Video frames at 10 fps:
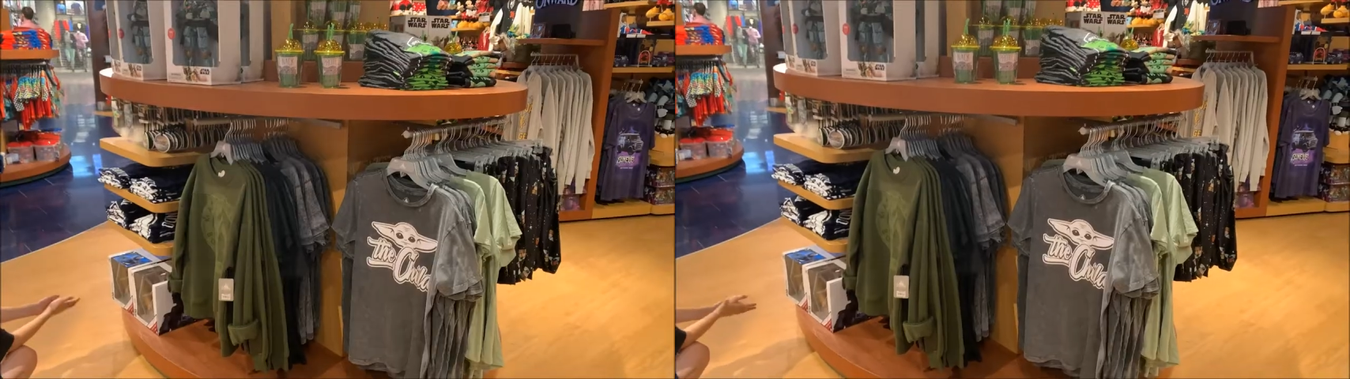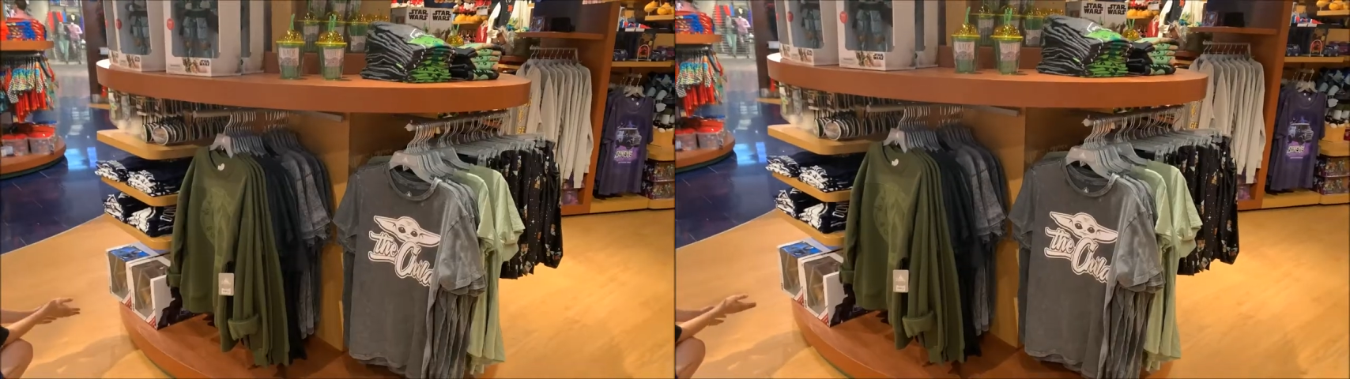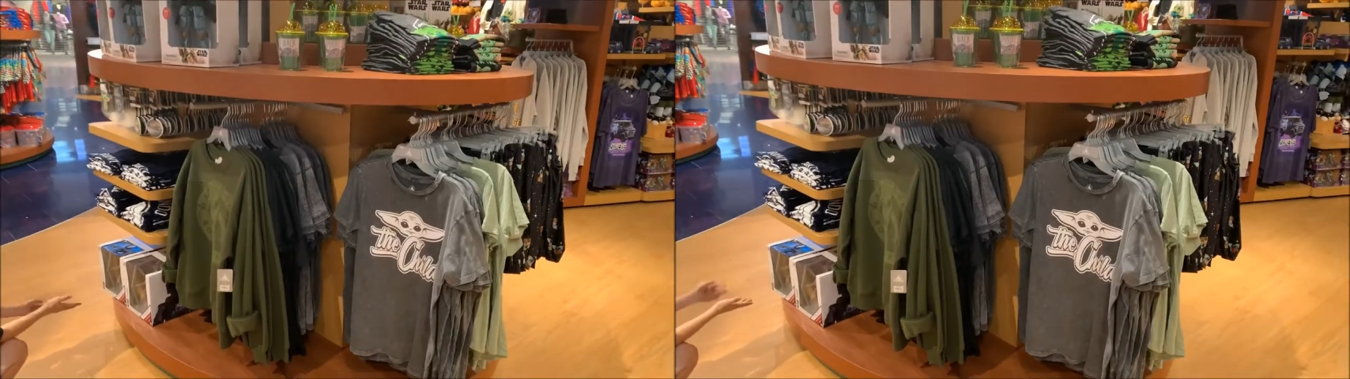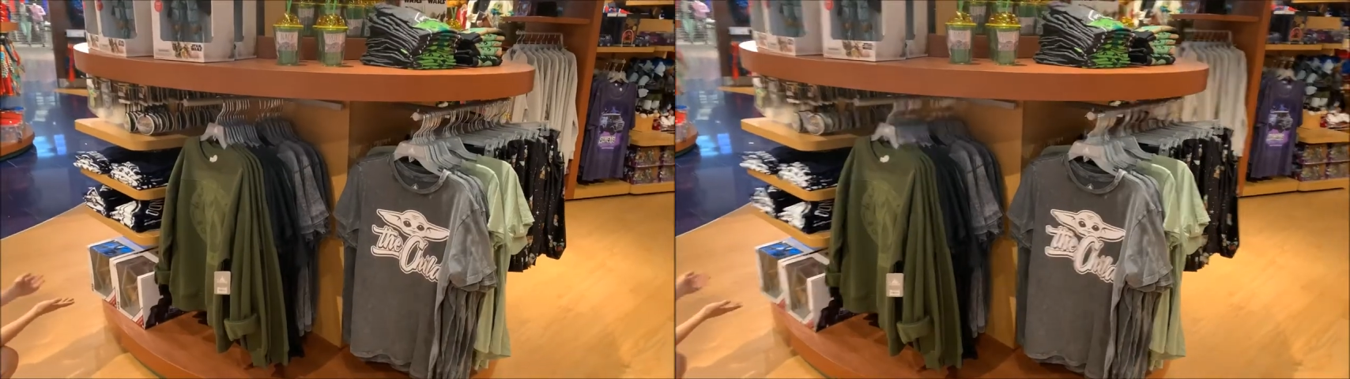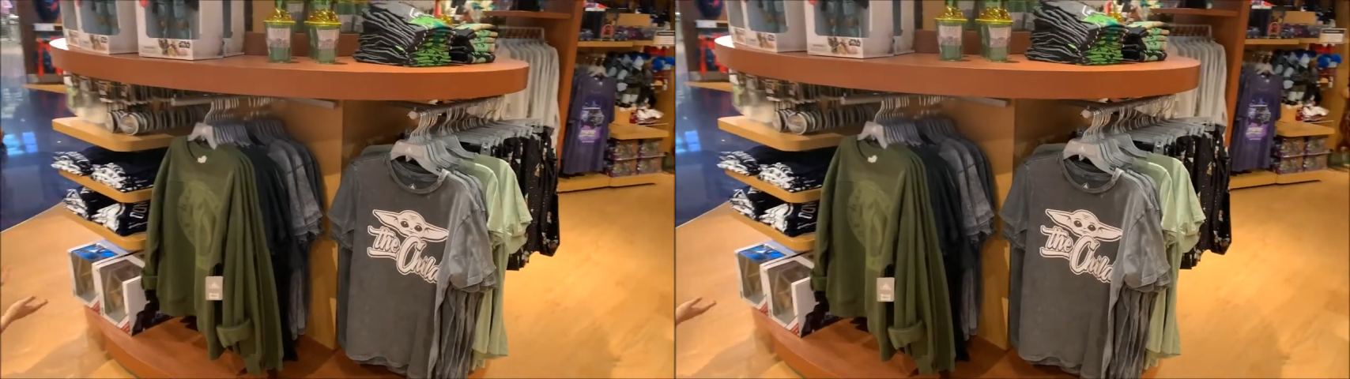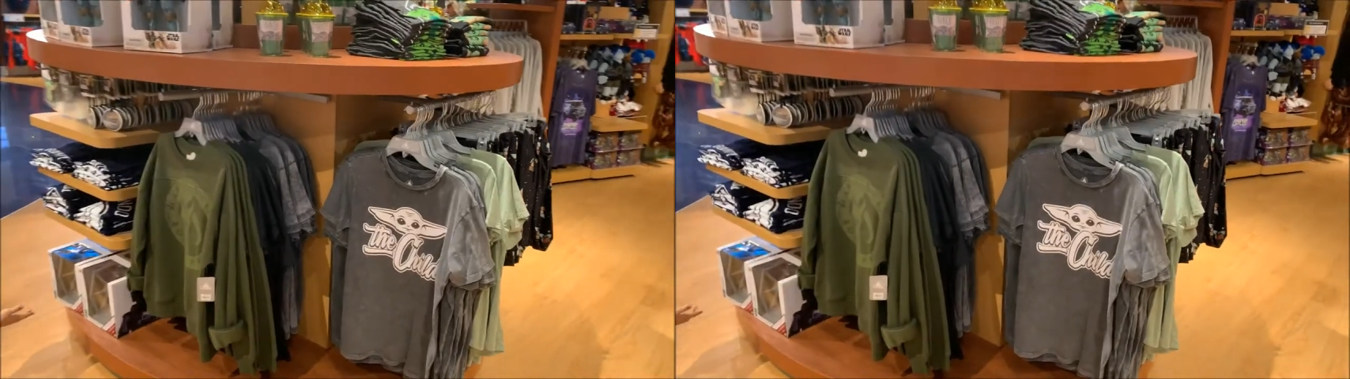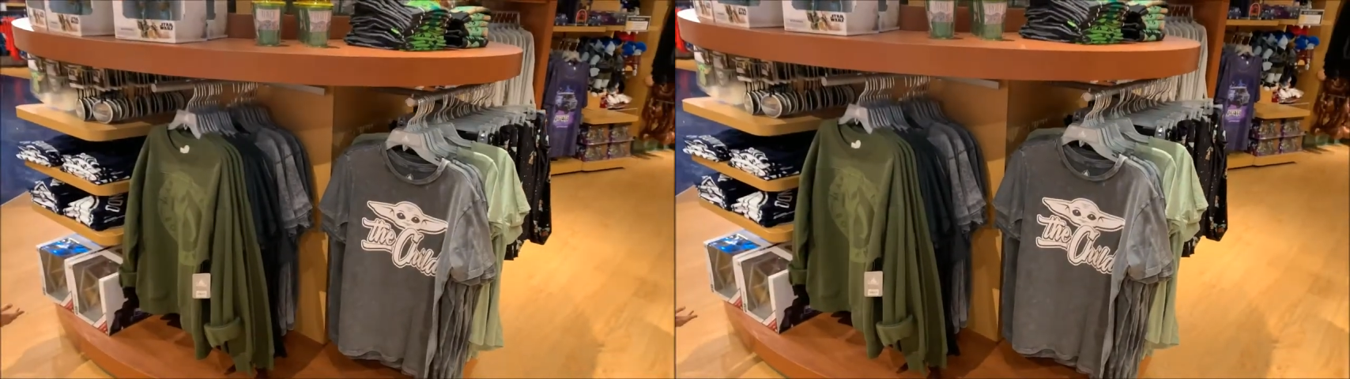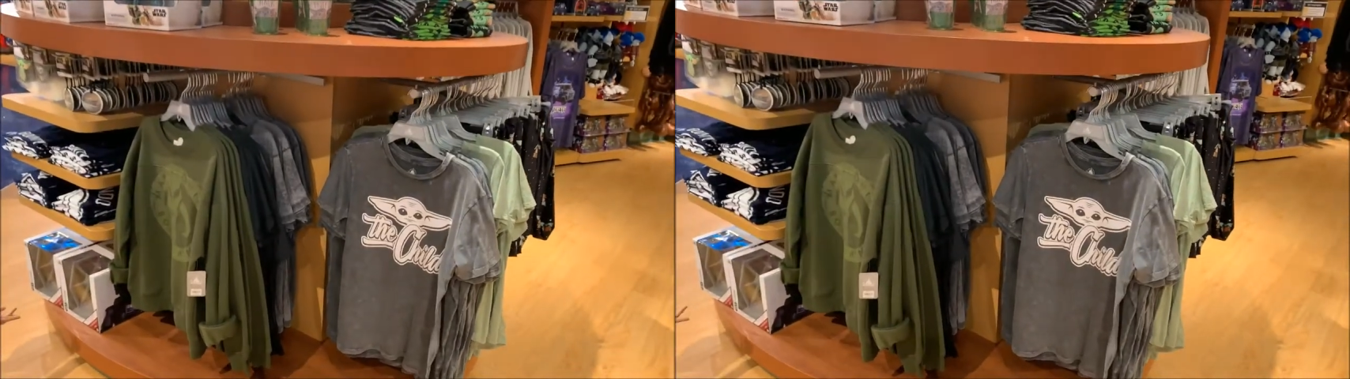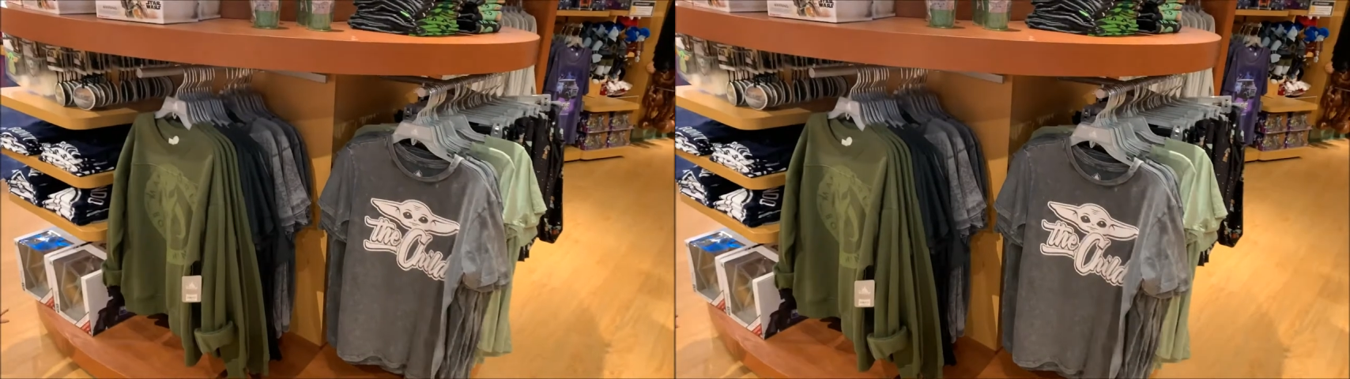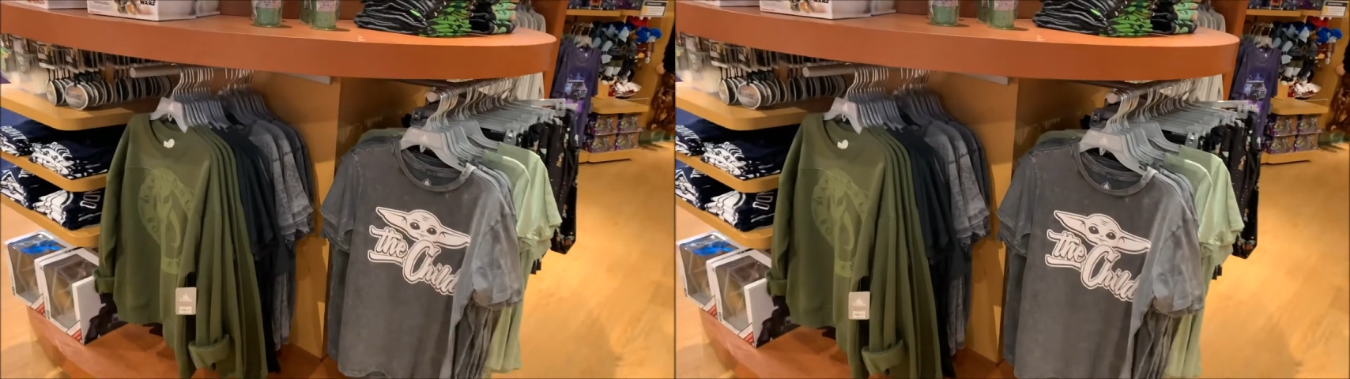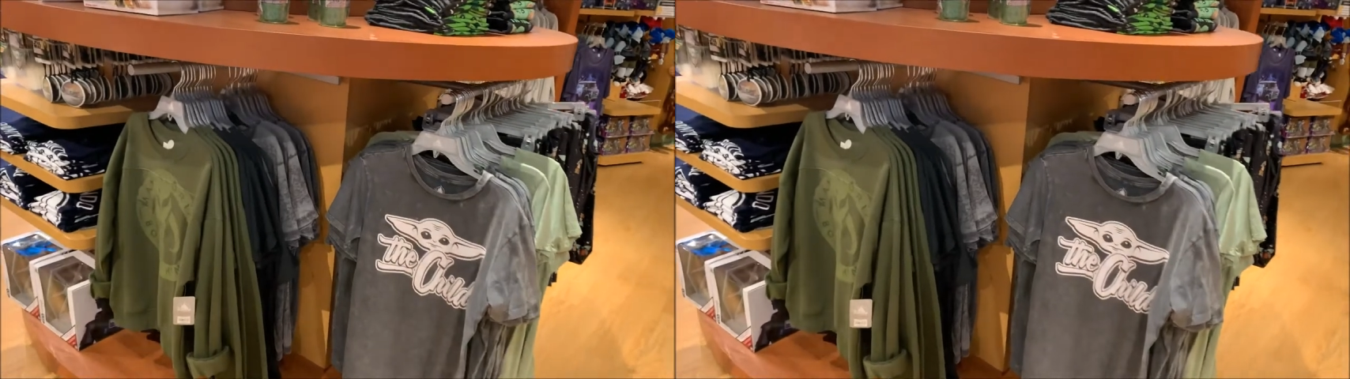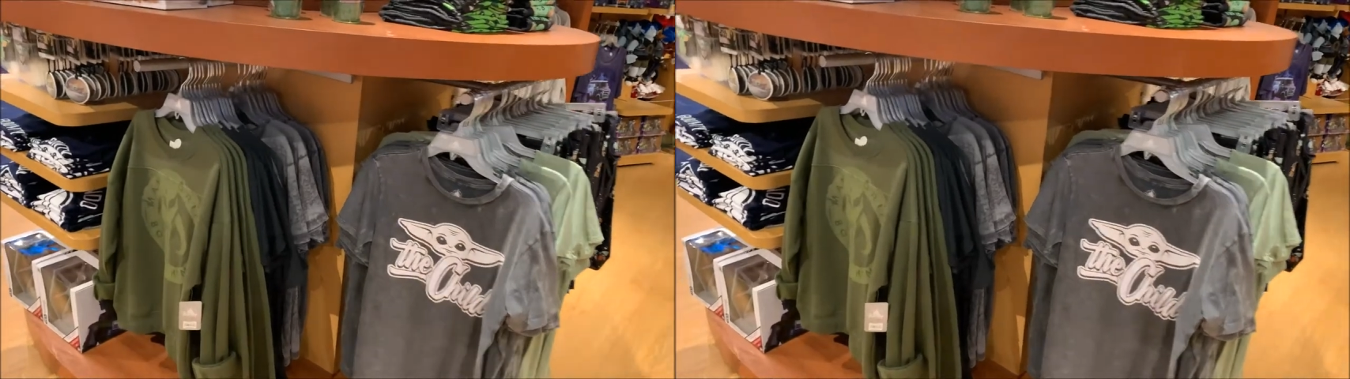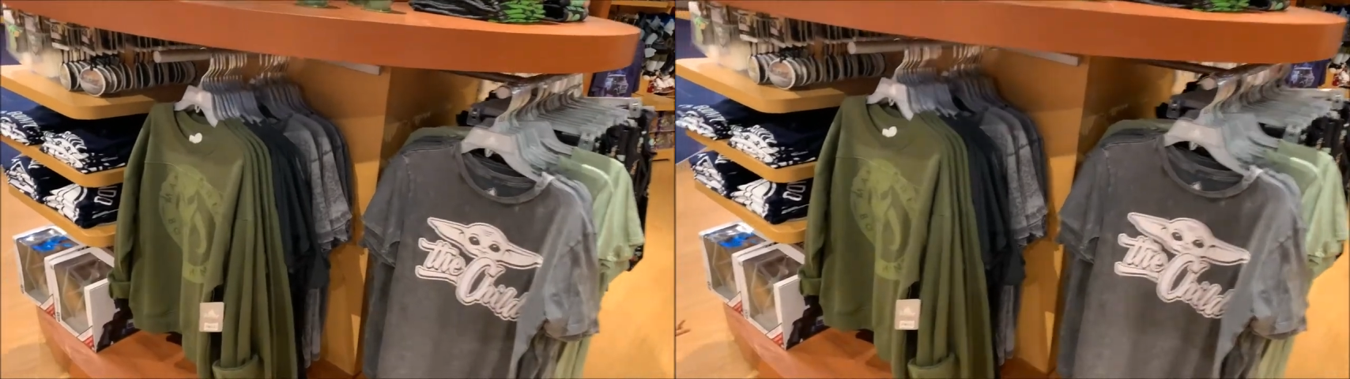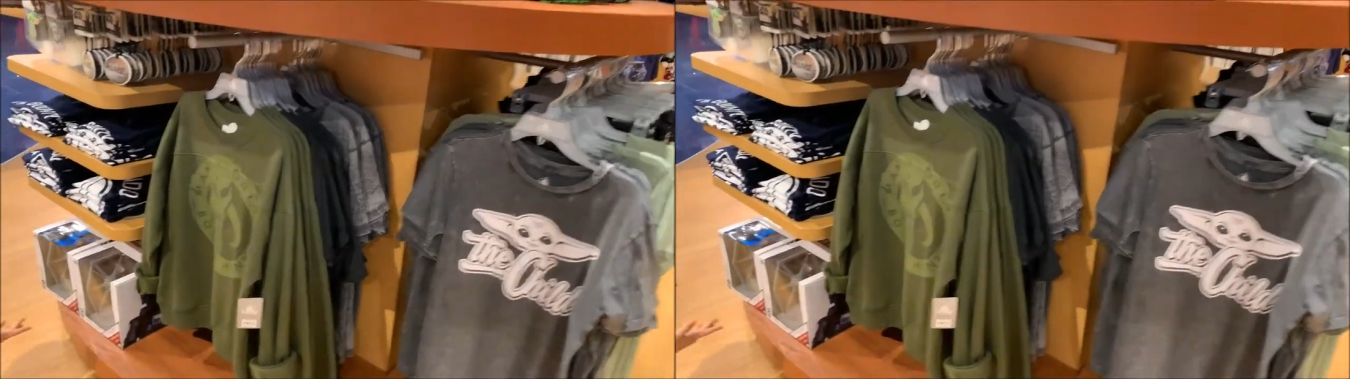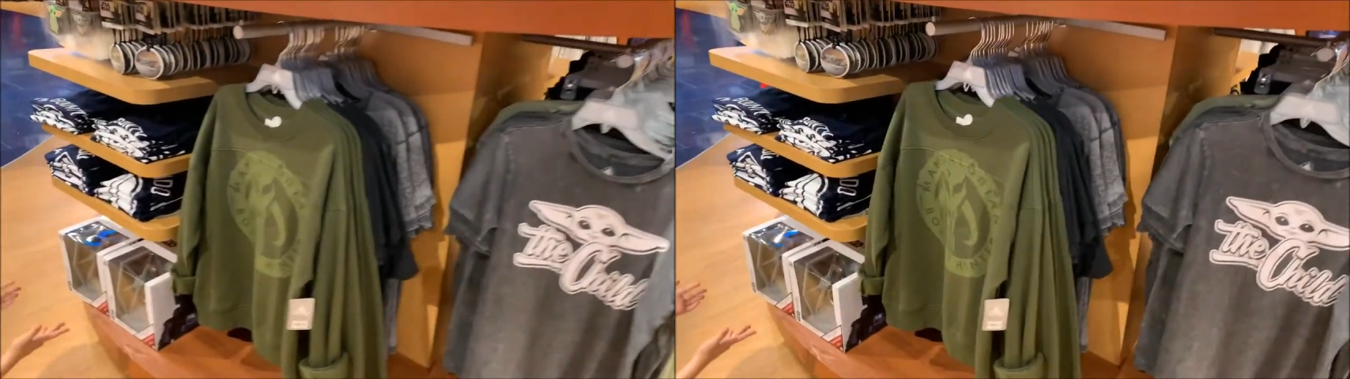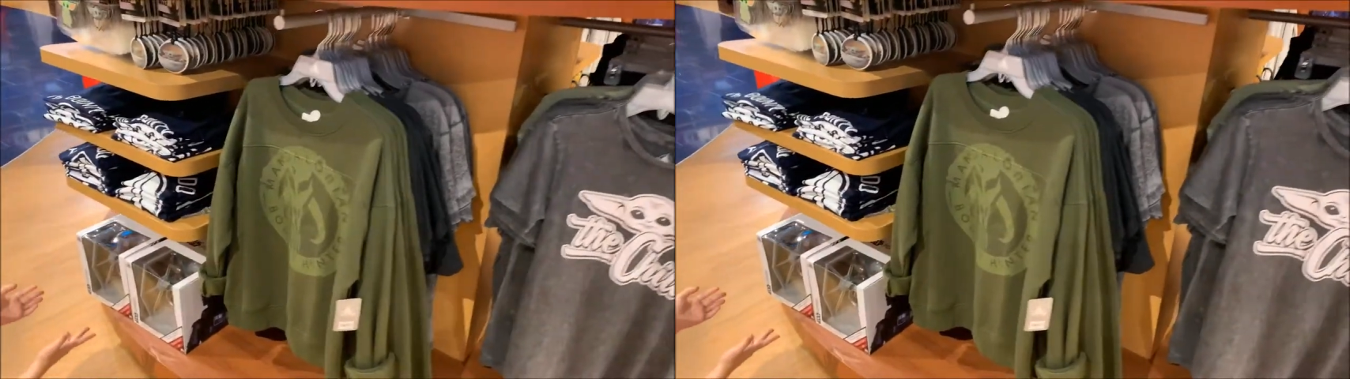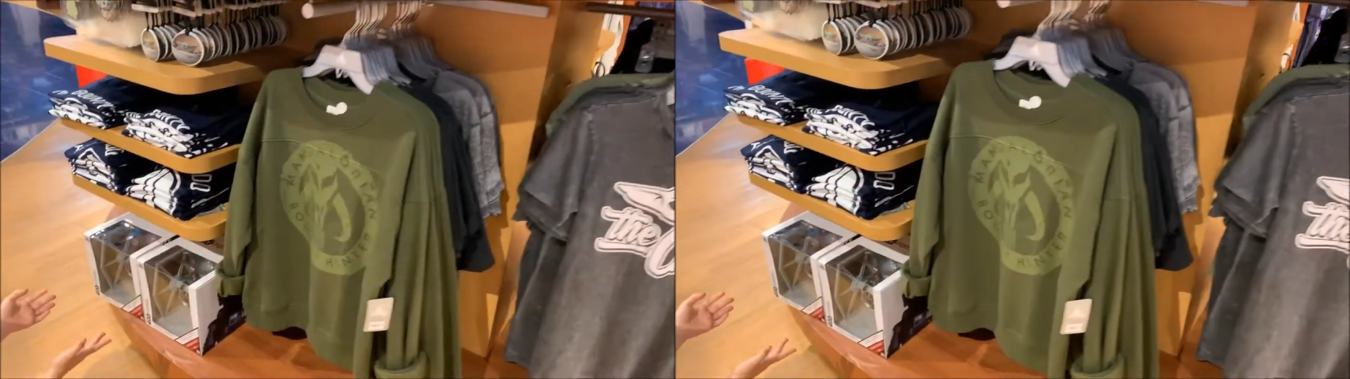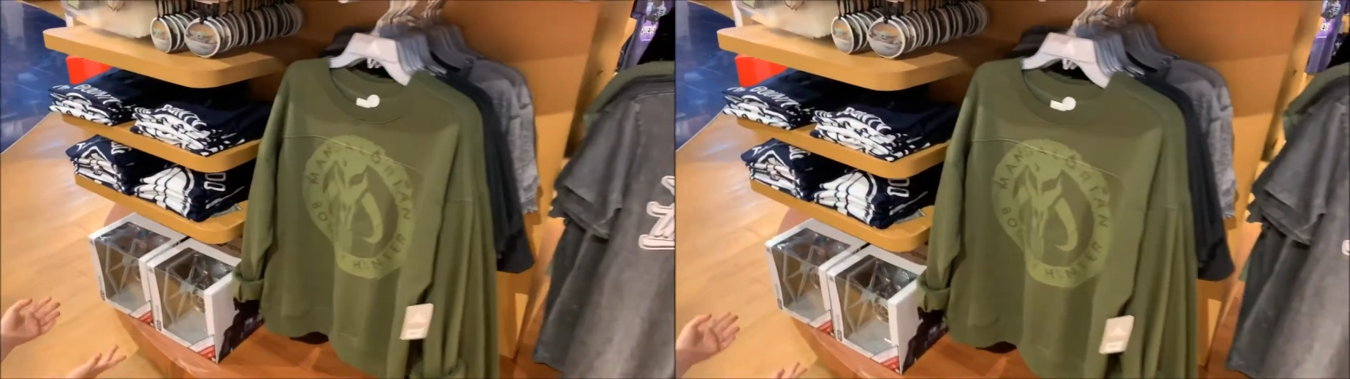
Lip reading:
No face is visible, so there are no lips to read.